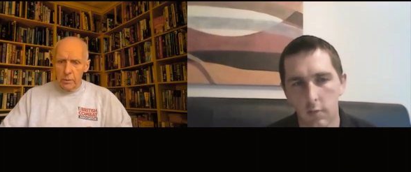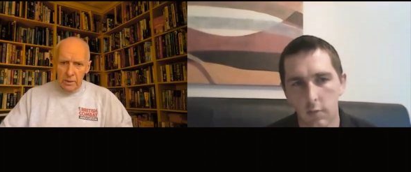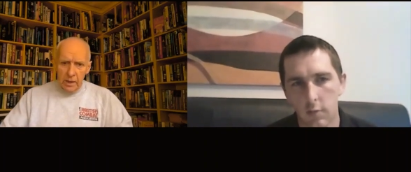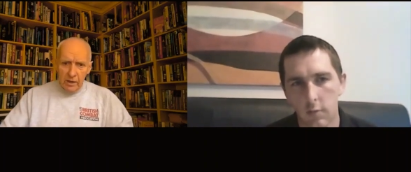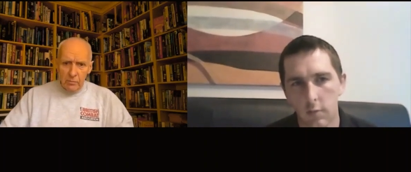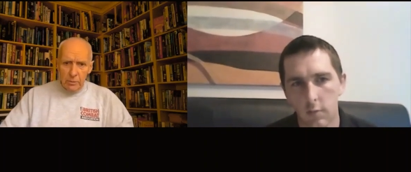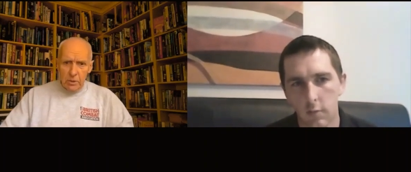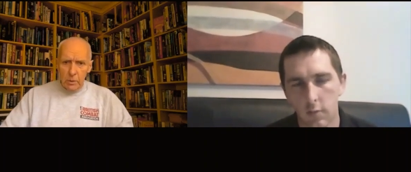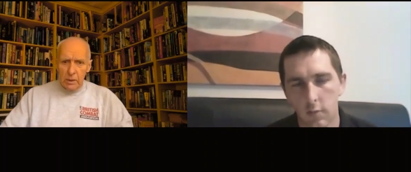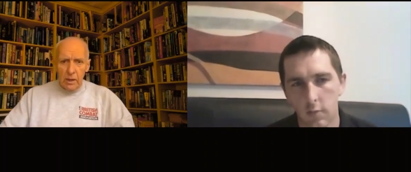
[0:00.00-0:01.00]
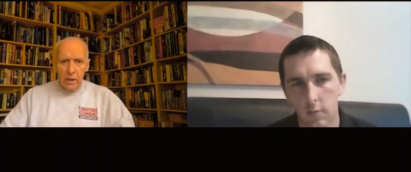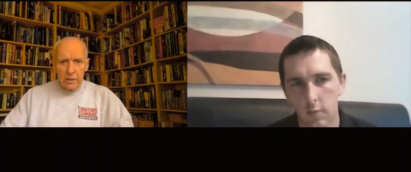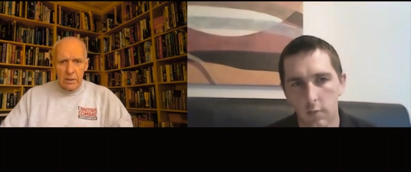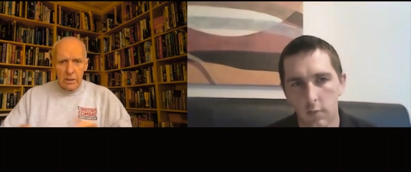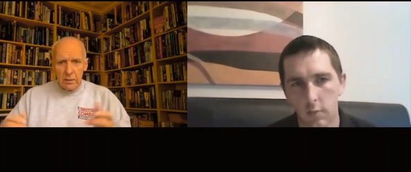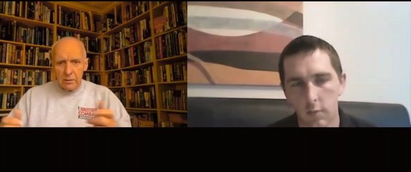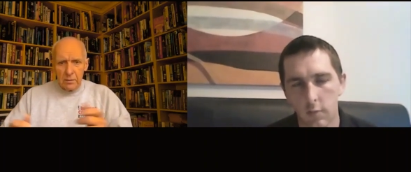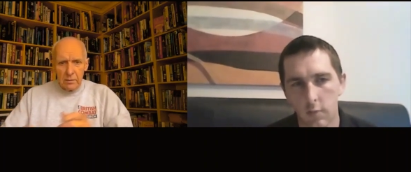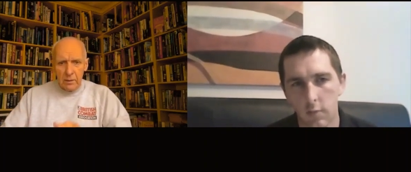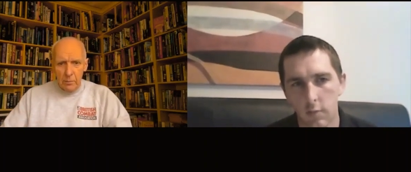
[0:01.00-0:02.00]
Speaker 1: a knife between our teeth,
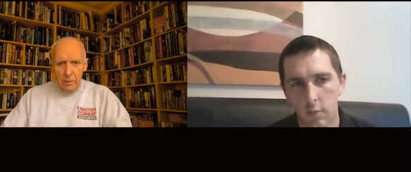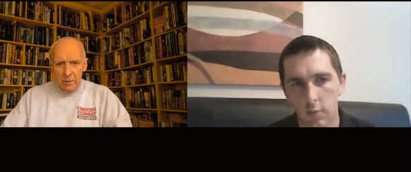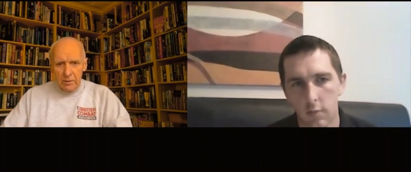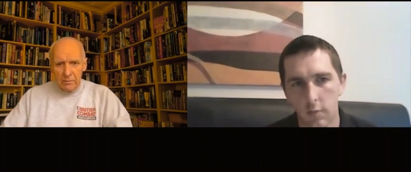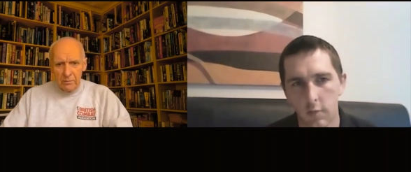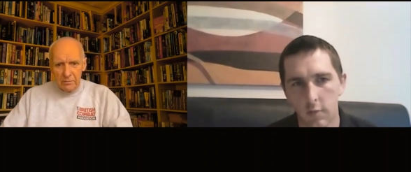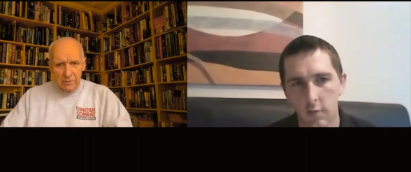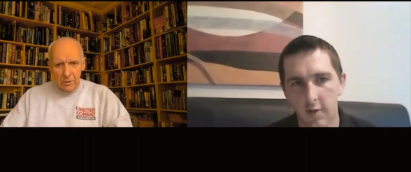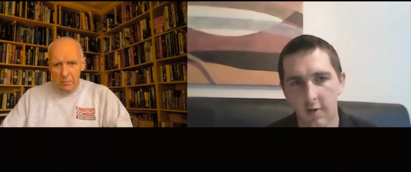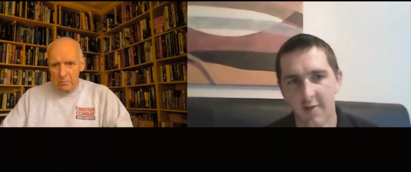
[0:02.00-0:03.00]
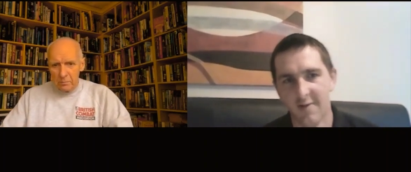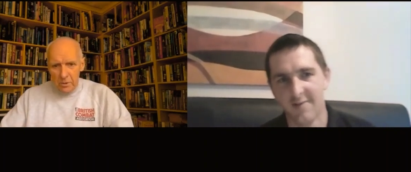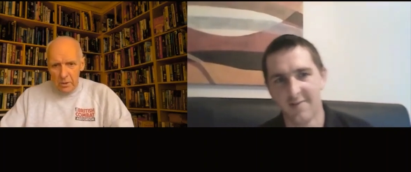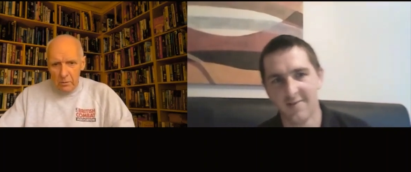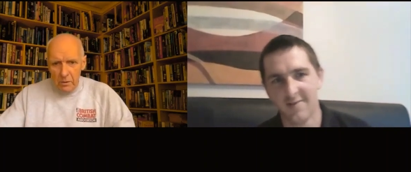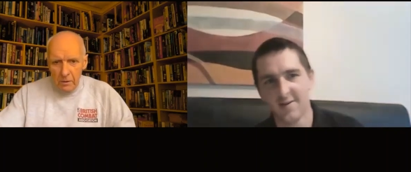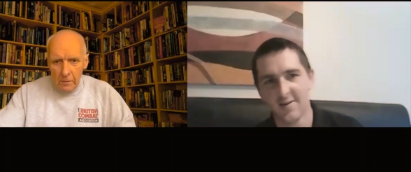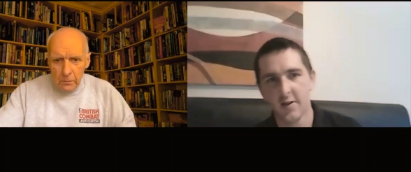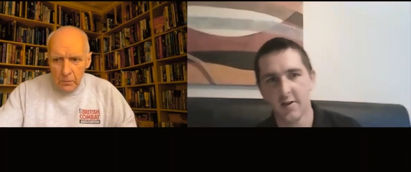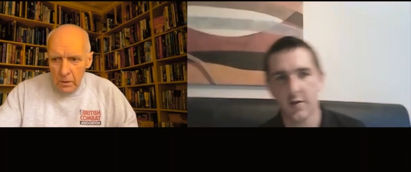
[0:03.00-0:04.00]
Emmett. And the, you know, yeah. So,
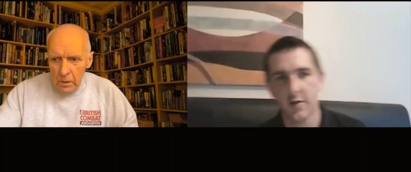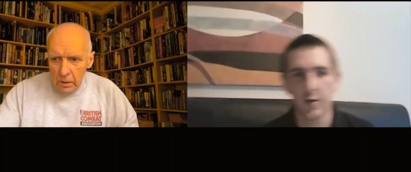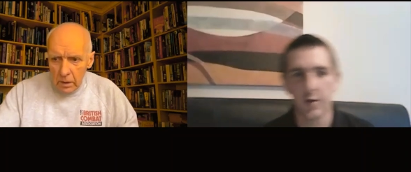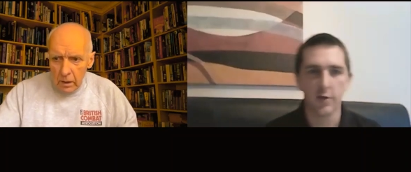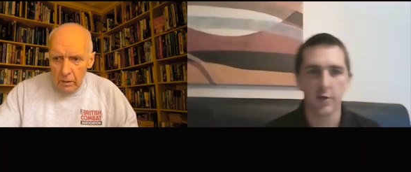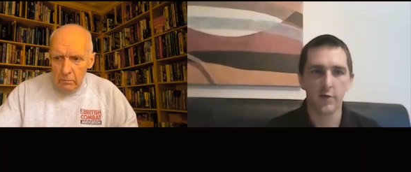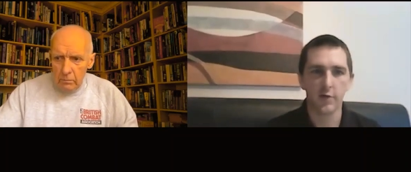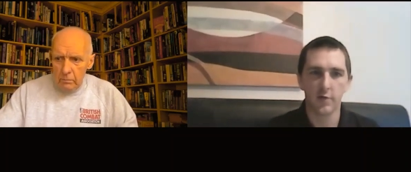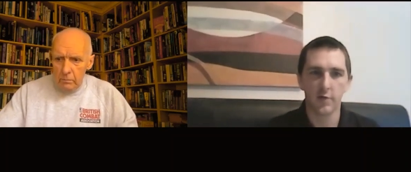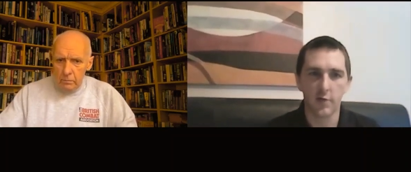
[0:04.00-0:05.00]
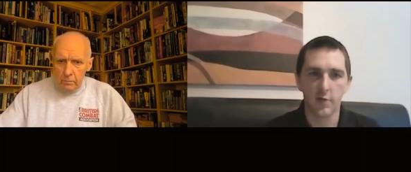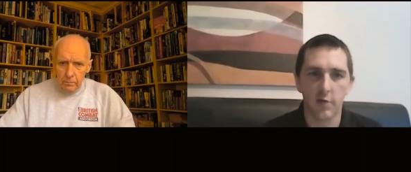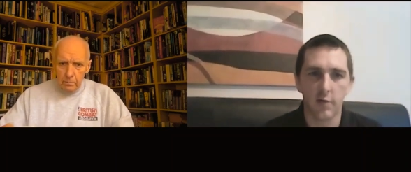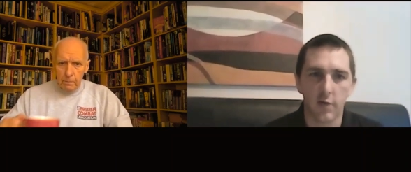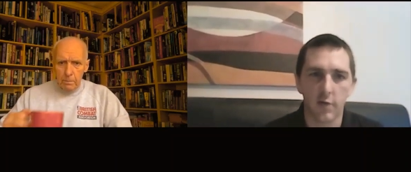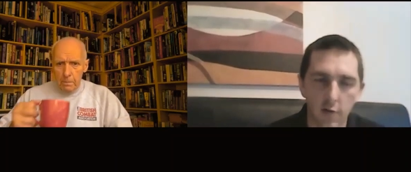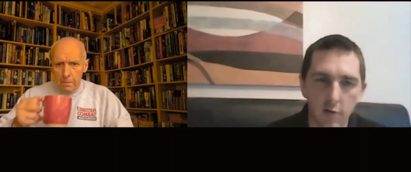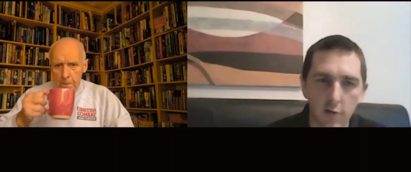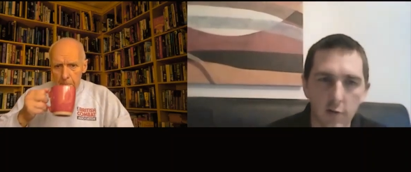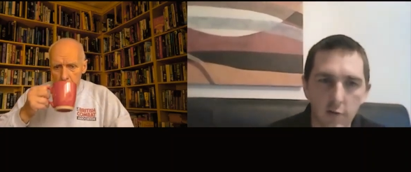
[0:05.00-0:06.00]
um,
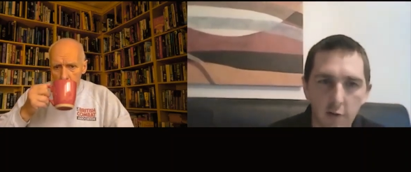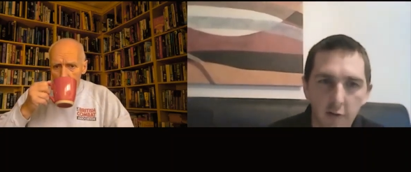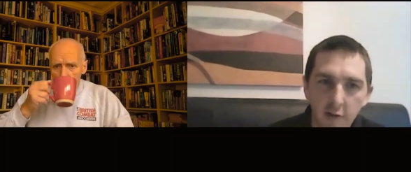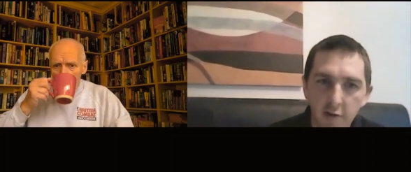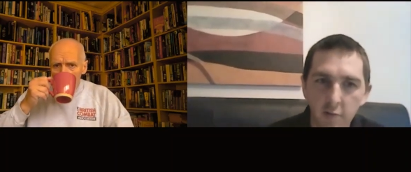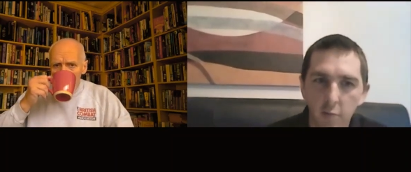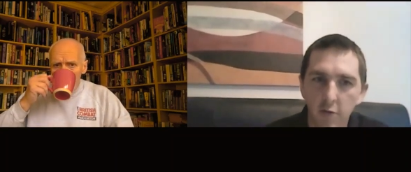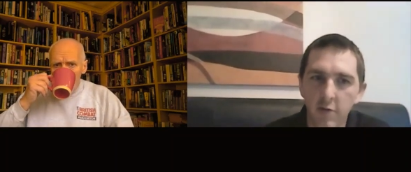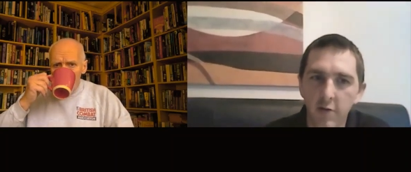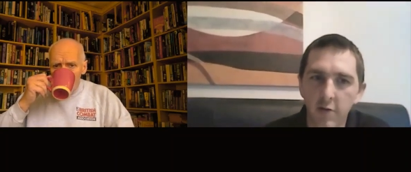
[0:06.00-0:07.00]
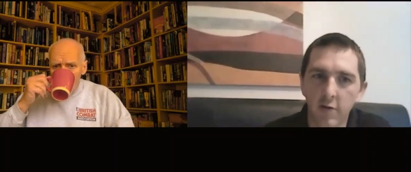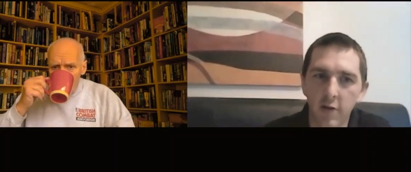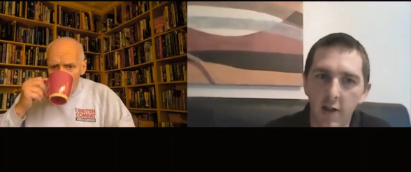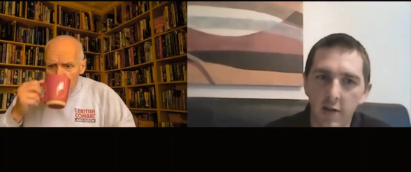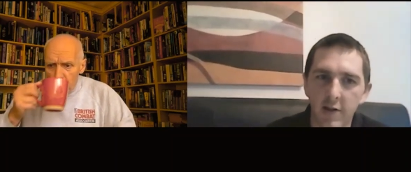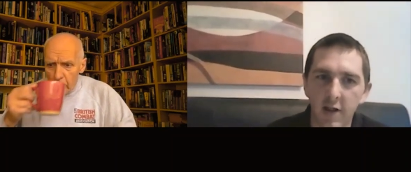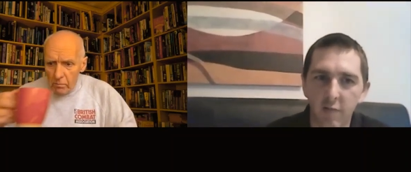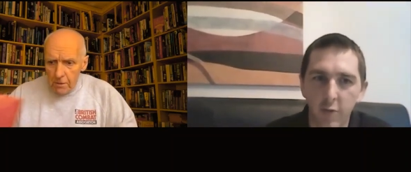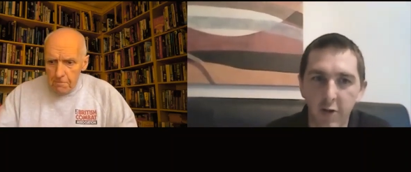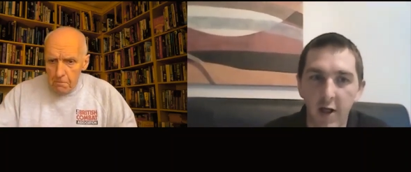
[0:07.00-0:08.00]
Speaker 2: do you think it's important in uh,
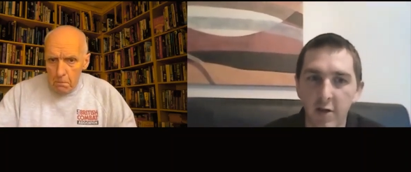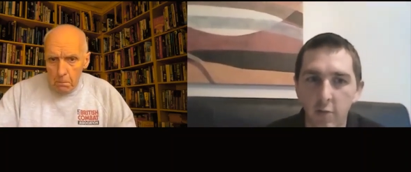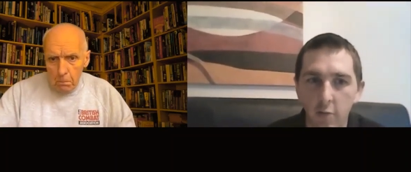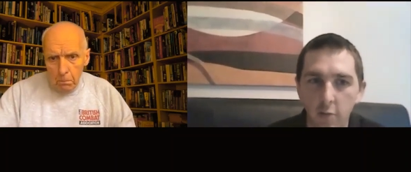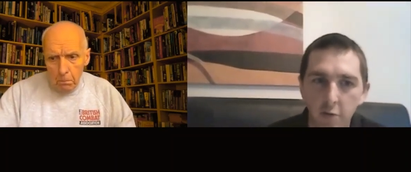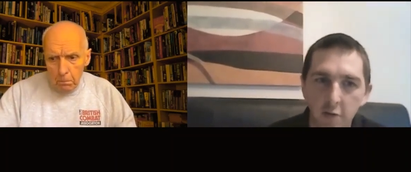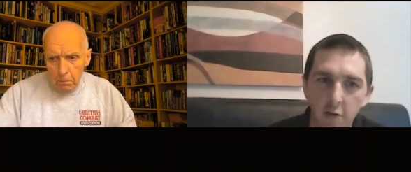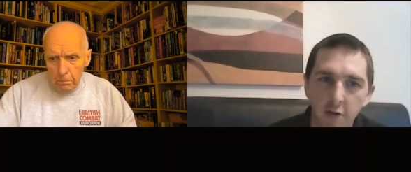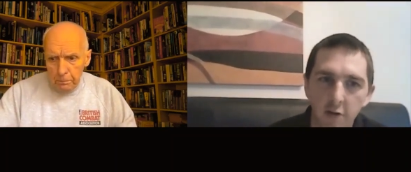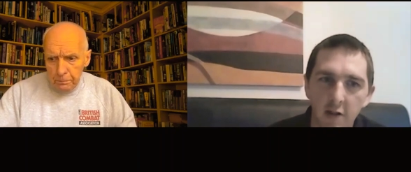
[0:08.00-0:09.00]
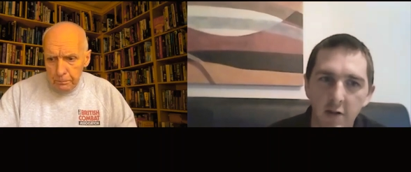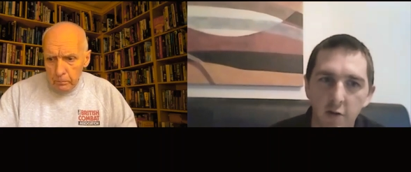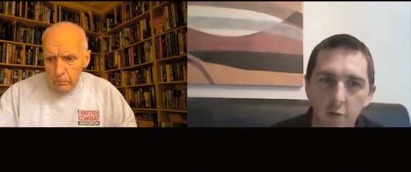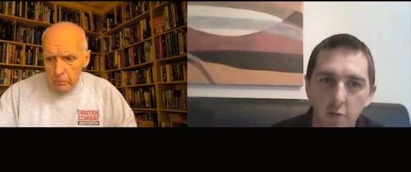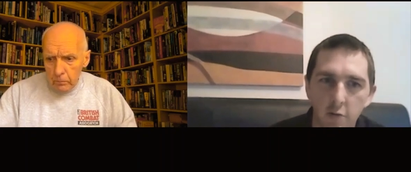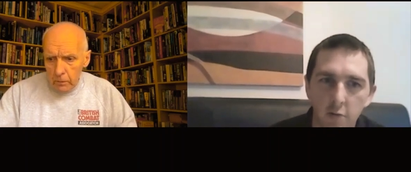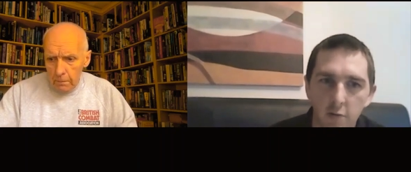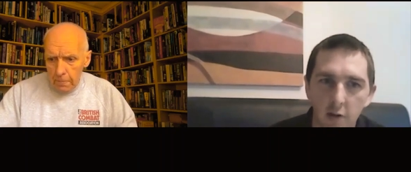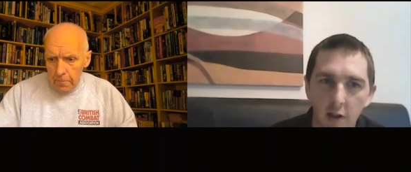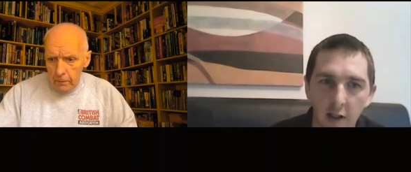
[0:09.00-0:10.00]
self-protection courses nowadays to
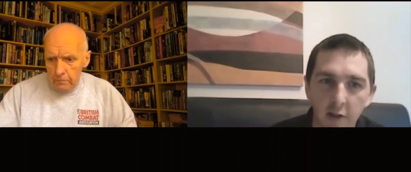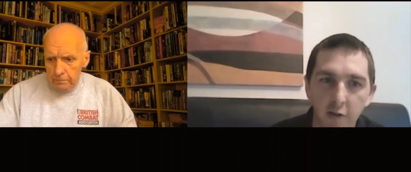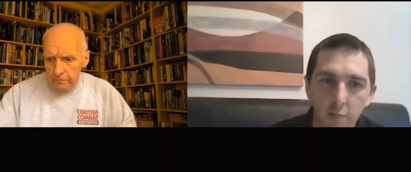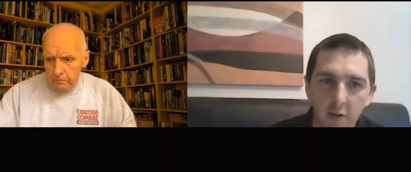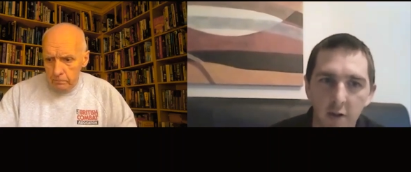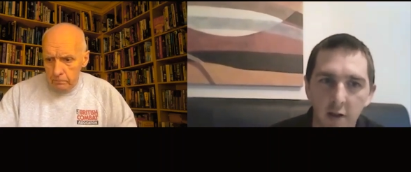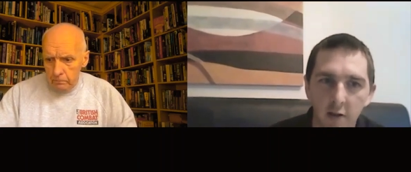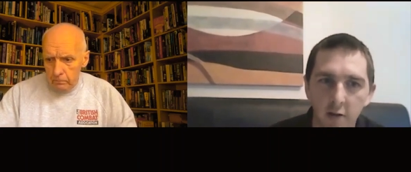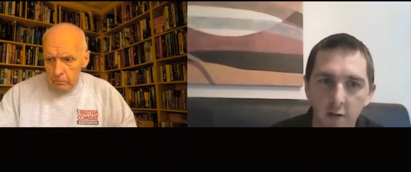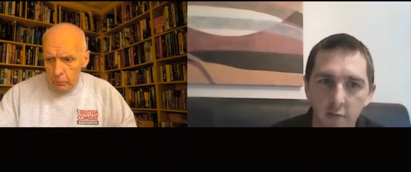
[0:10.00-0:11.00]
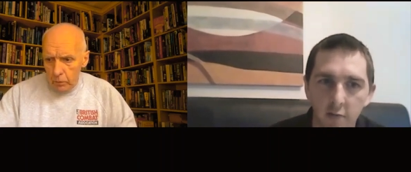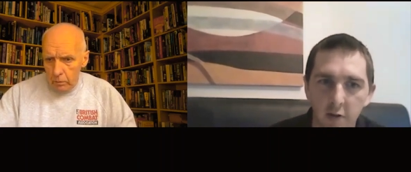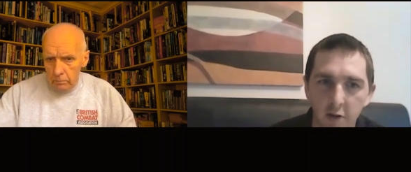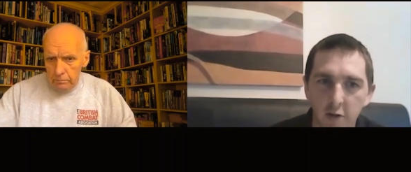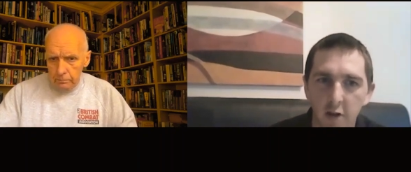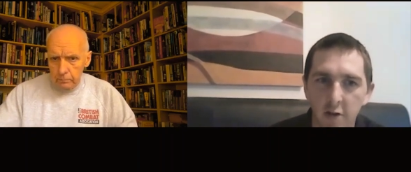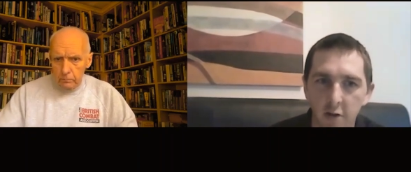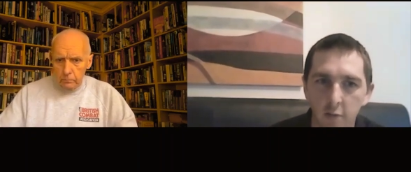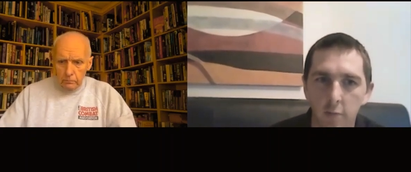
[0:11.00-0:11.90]
add some of that on the situational